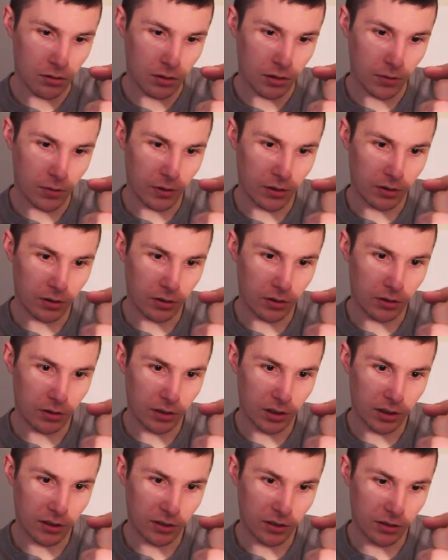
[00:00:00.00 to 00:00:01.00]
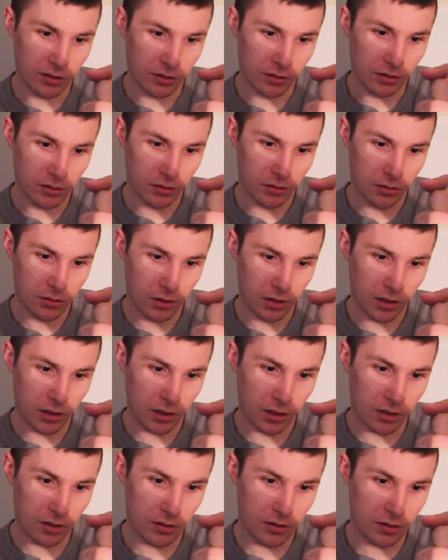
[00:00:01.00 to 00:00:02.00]
no alcohol content
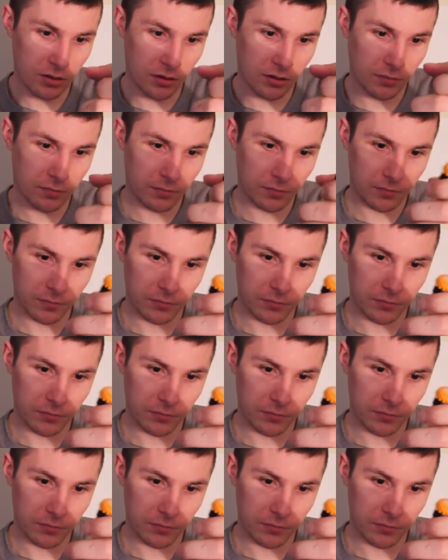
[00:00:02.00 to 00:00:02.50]
that I can see.